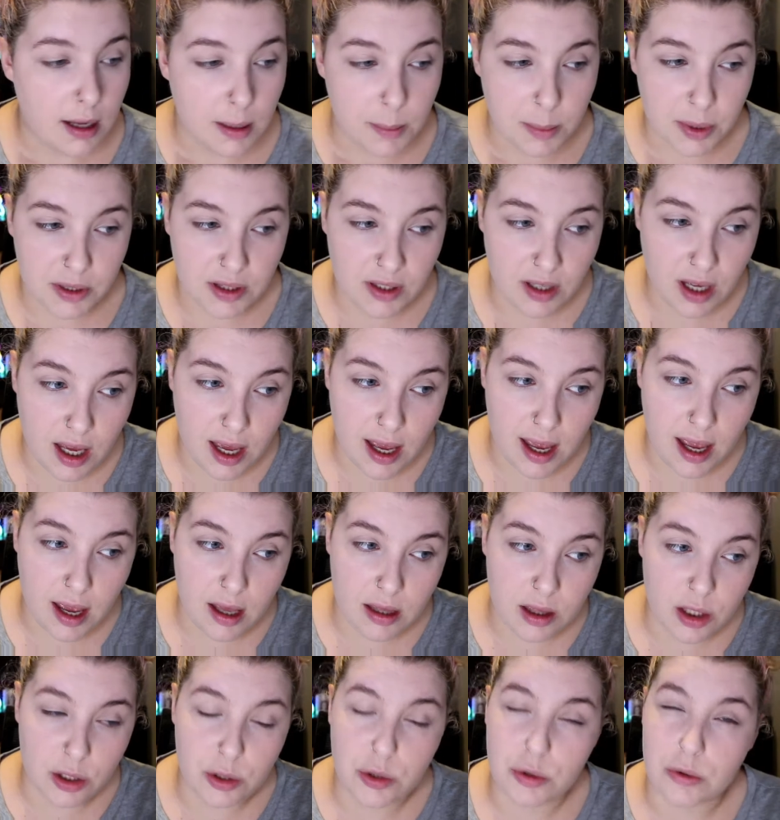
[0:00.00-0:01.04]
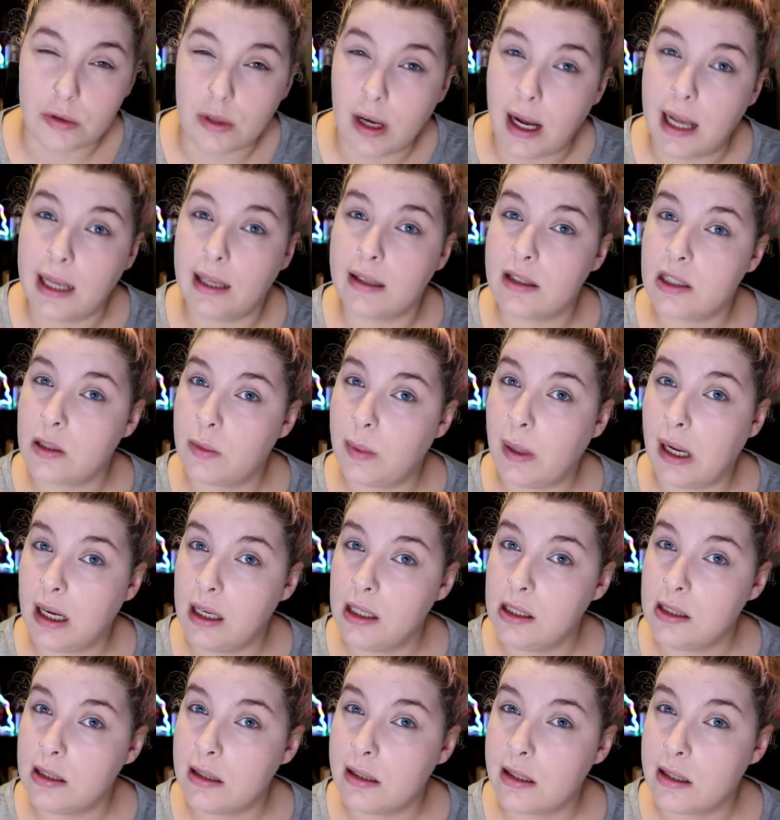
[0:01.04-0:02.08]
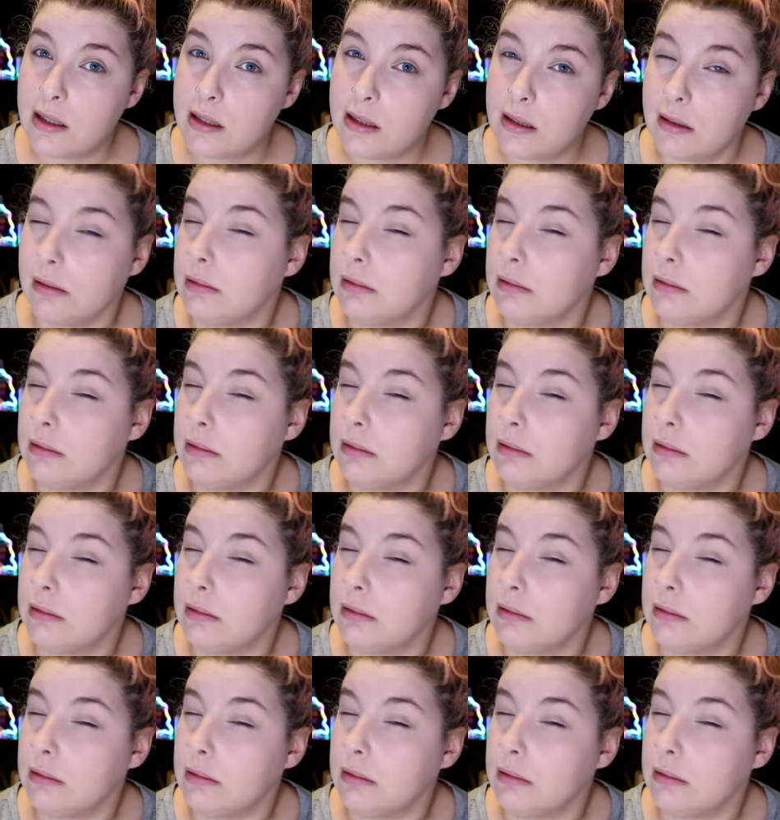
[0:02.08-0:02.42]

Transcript: but the driest parts,